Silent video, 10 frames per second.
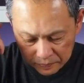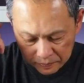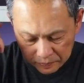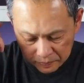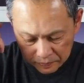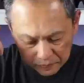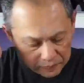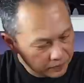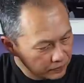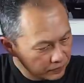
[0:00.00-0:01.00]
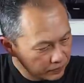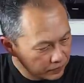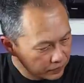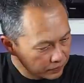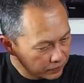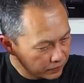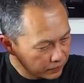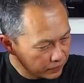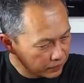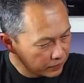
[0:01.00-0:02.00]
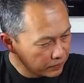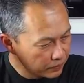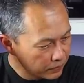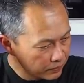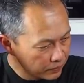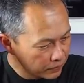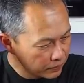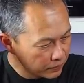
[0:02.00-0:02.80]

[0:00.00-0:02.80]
(not speaking)